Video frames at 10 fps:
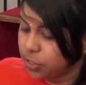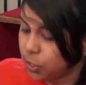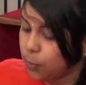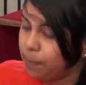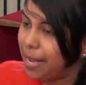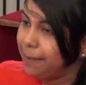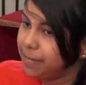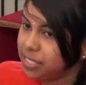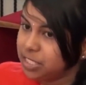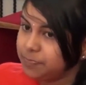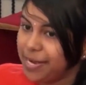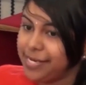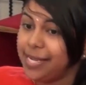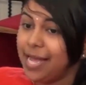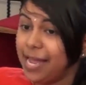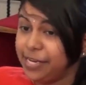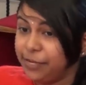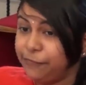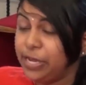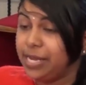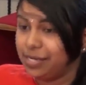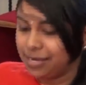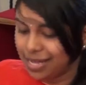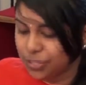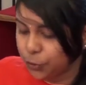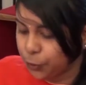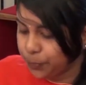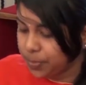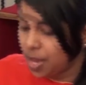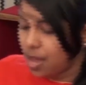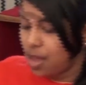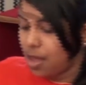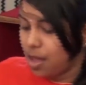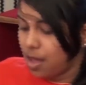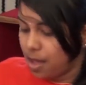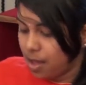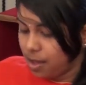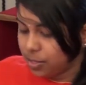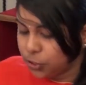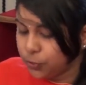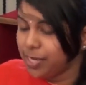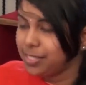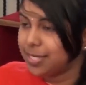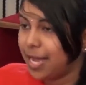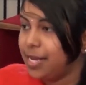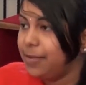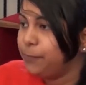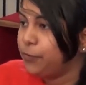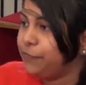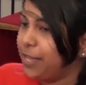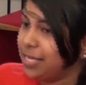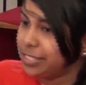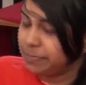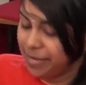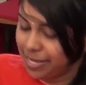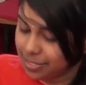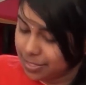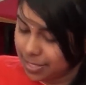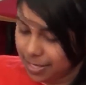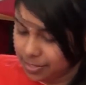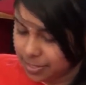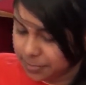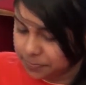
So by participating actively in classroom, students can improve their speaking skills.